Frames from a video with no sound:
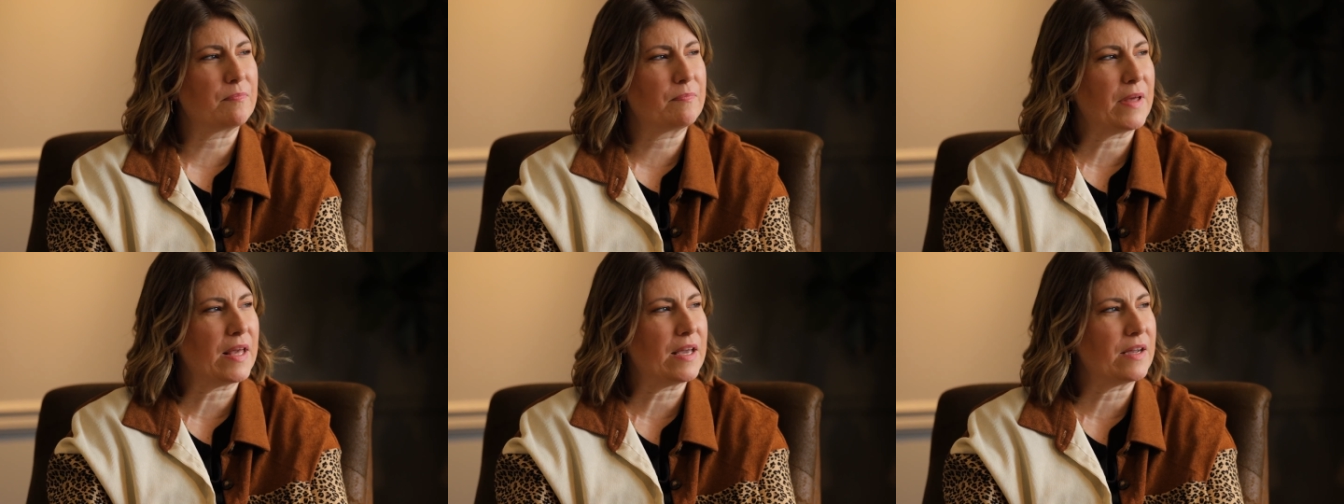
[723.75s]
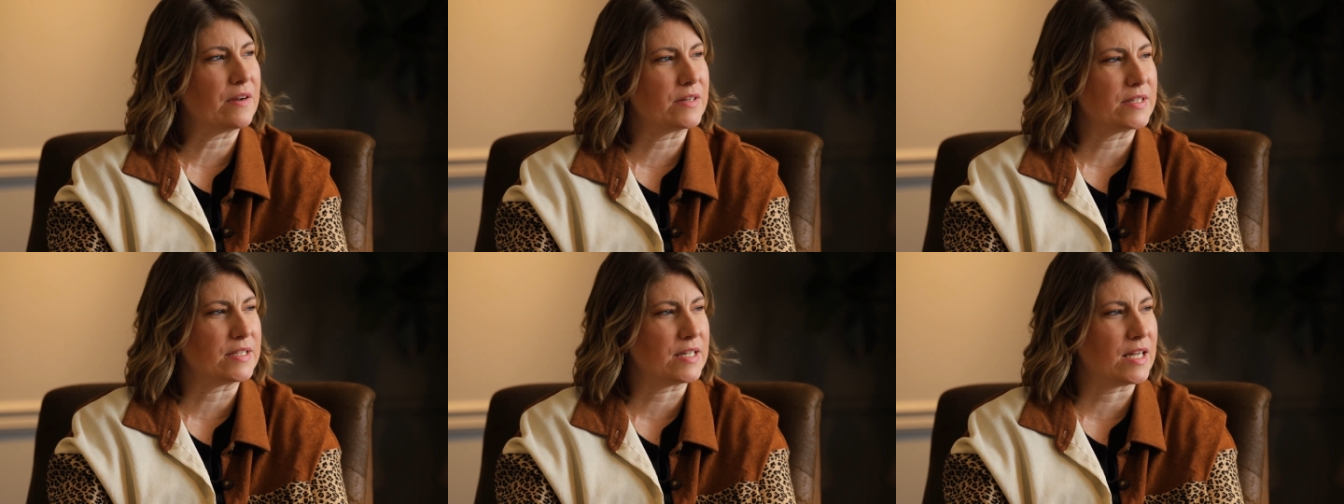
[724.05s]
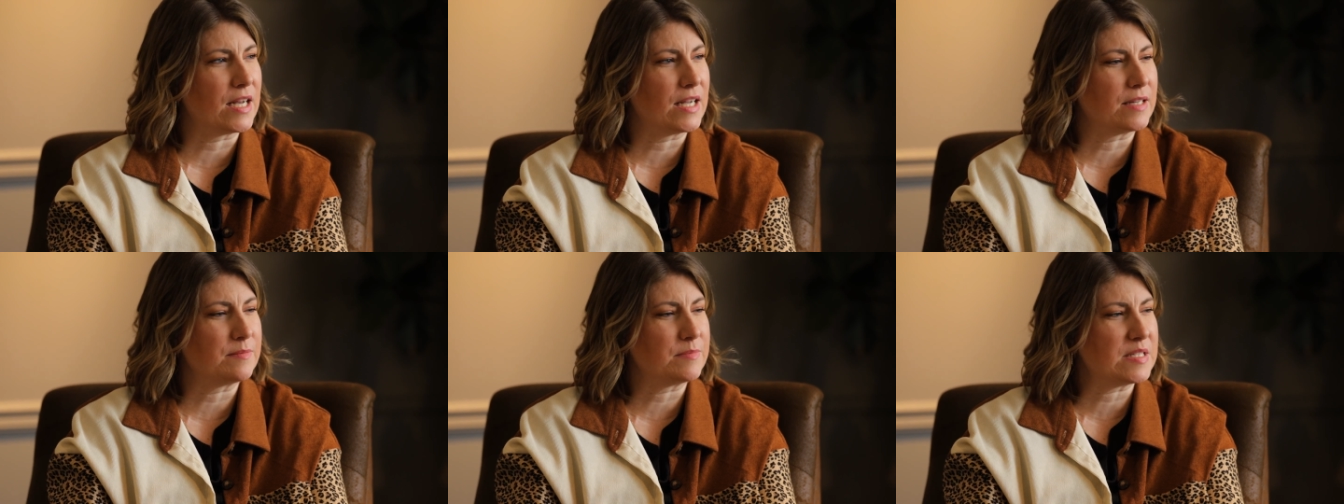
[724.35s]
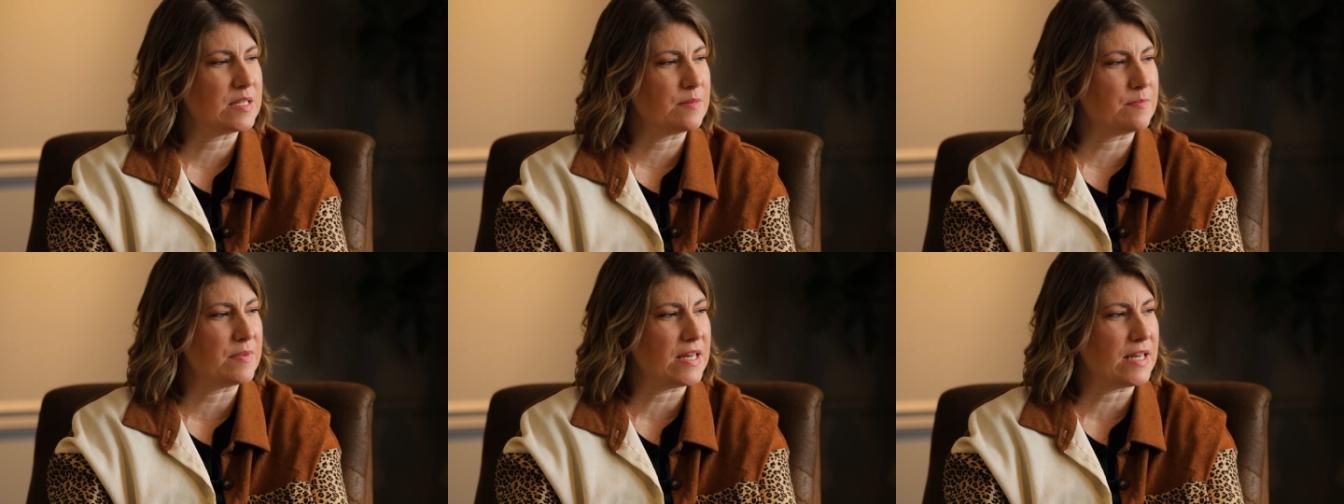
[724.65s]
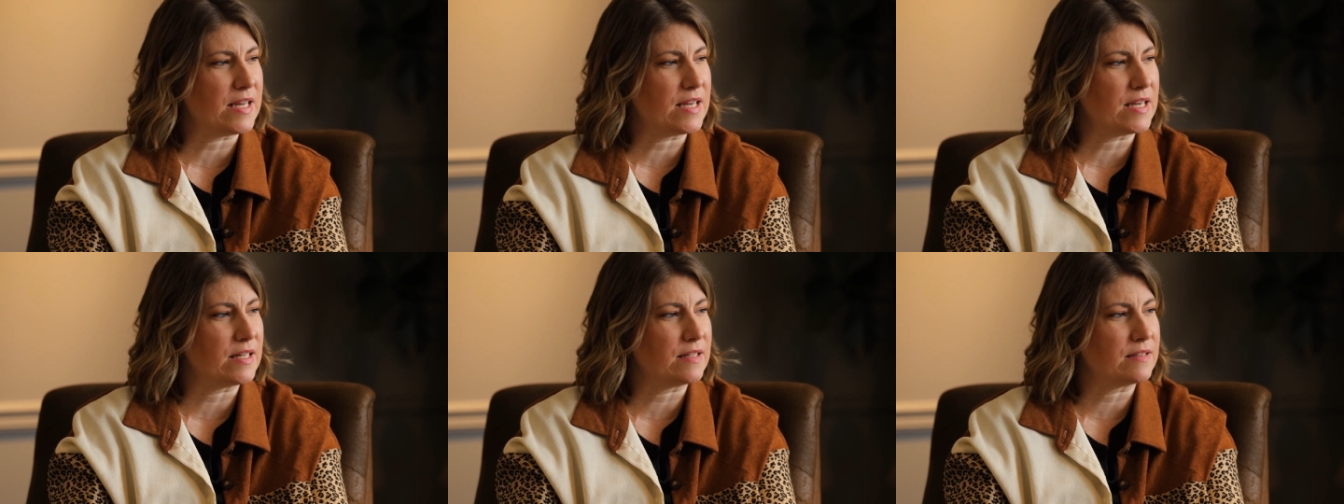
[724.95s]
paradigm to
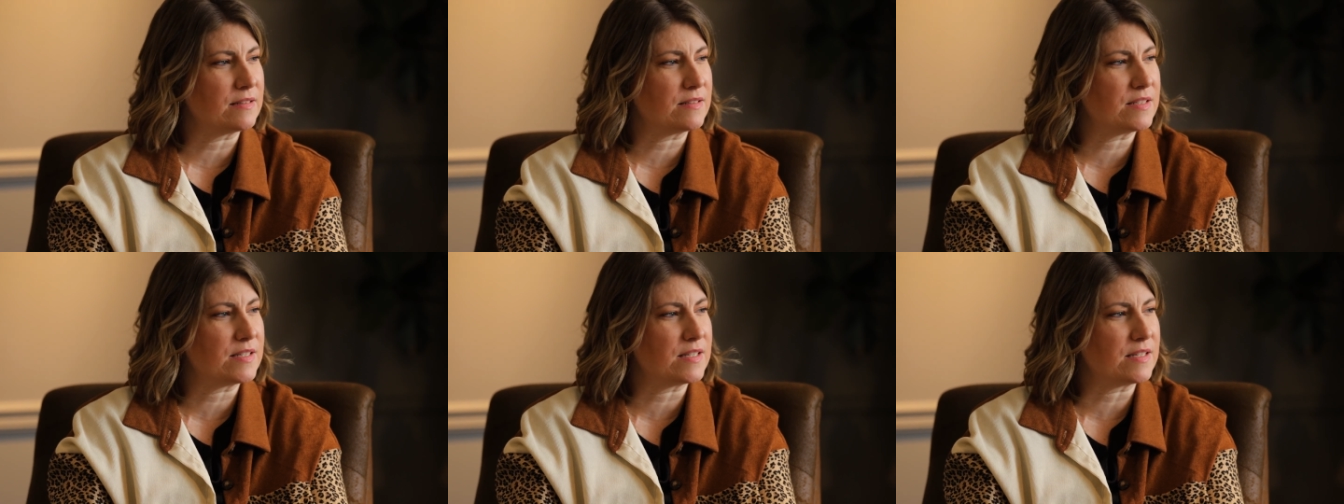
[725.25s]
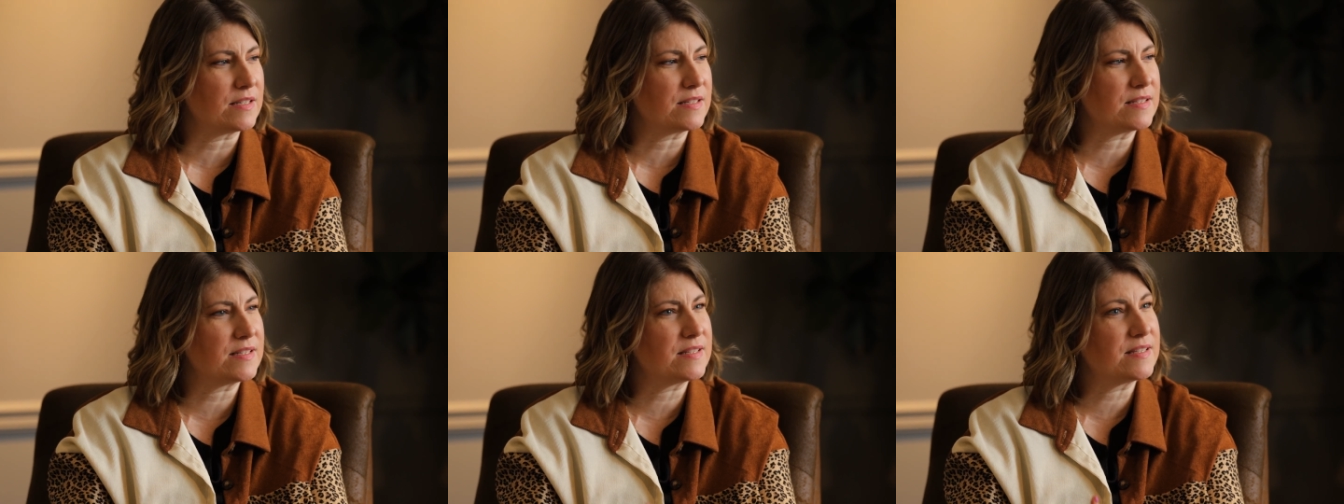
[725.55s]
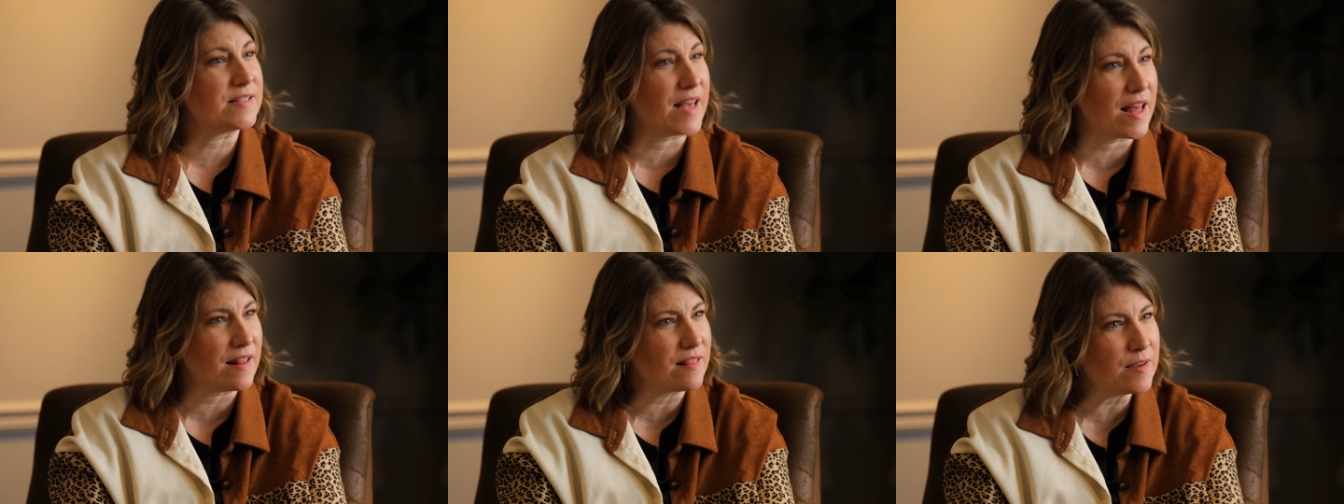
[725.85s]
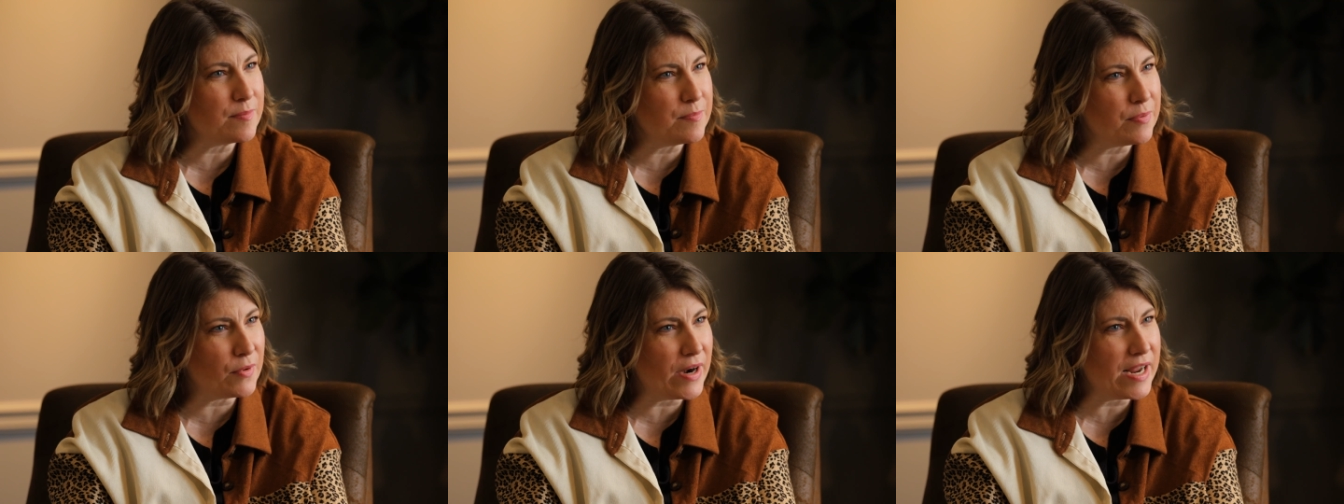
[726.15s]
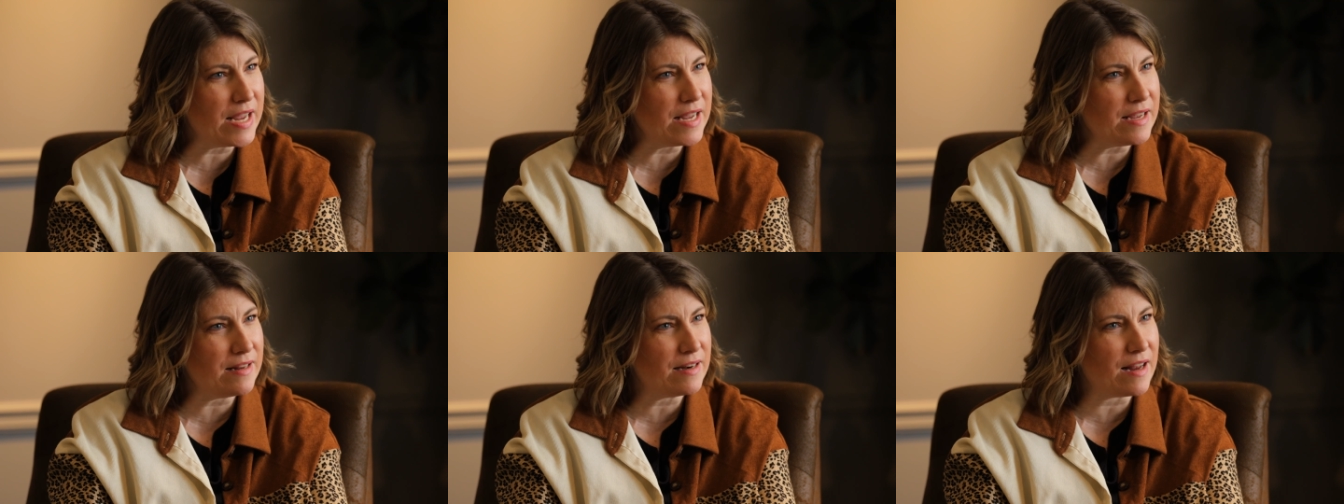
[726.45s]
be in to
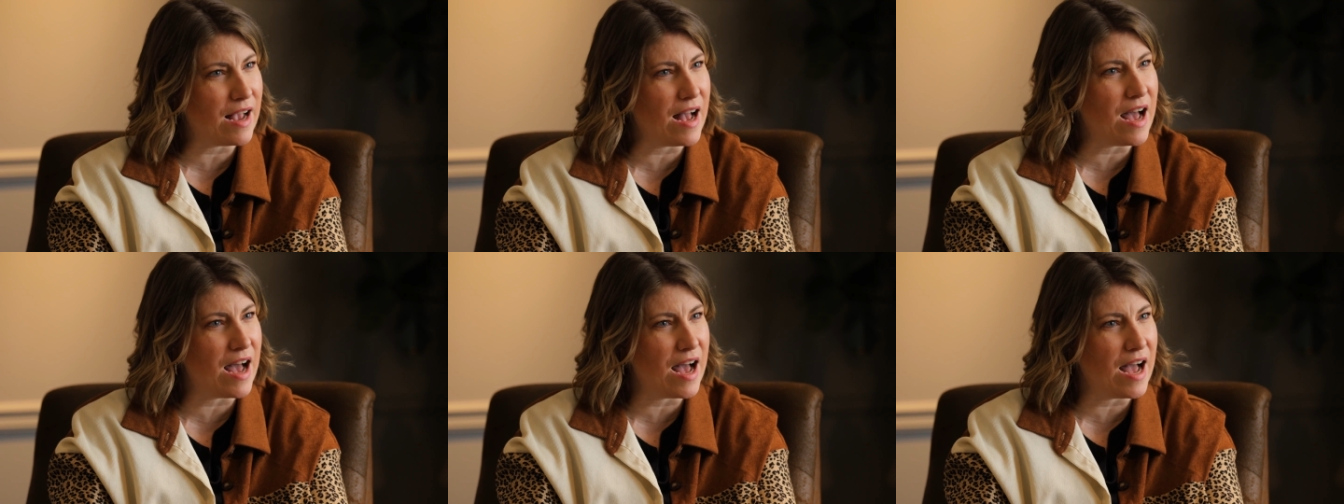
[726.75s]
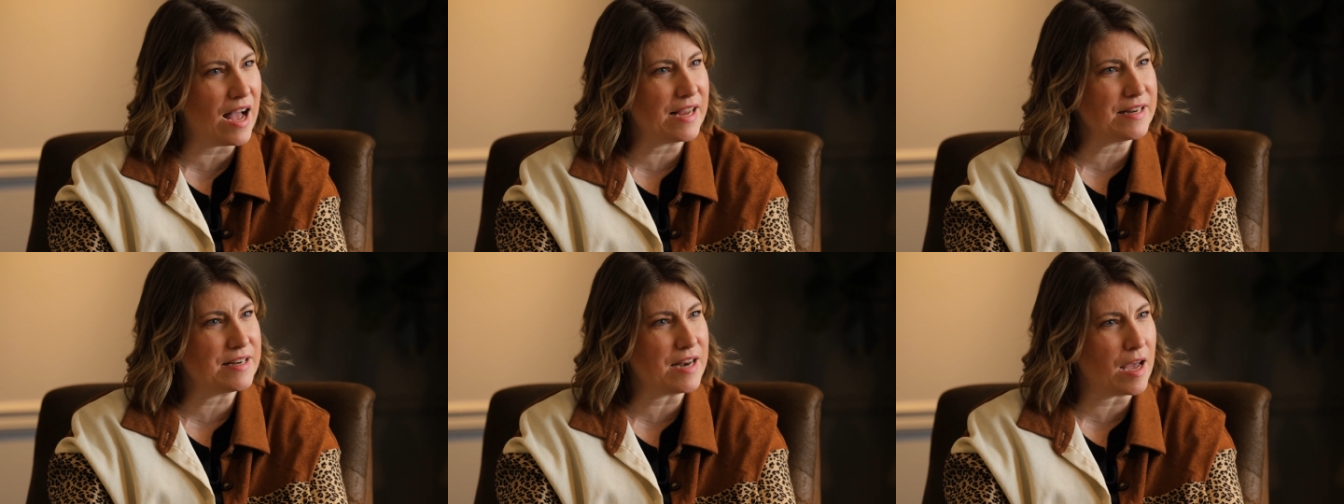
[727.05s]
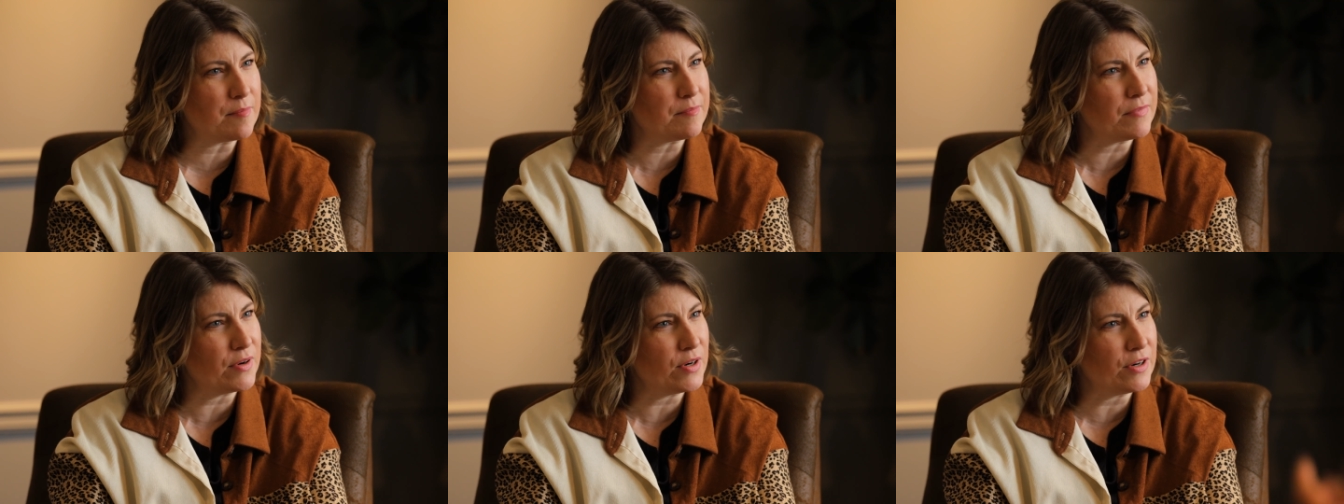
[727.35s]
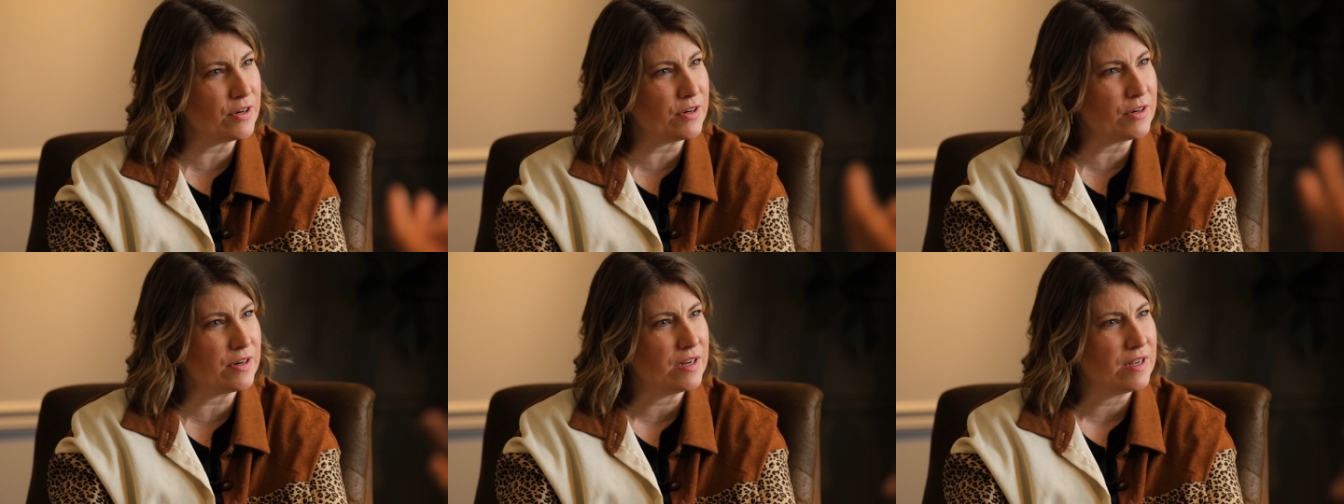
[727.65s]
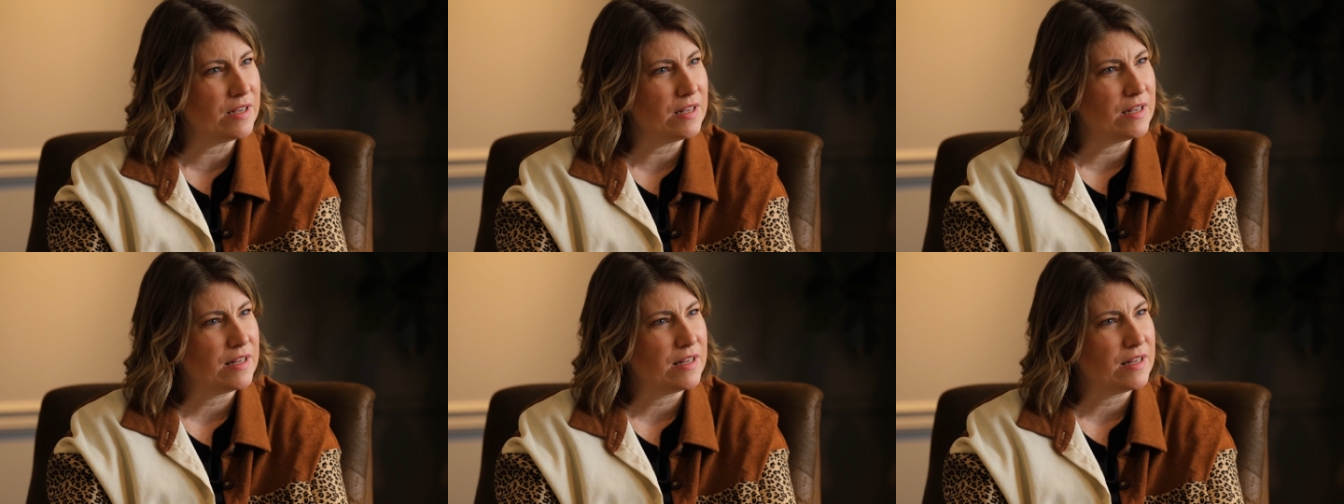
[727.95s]
celebrate a high number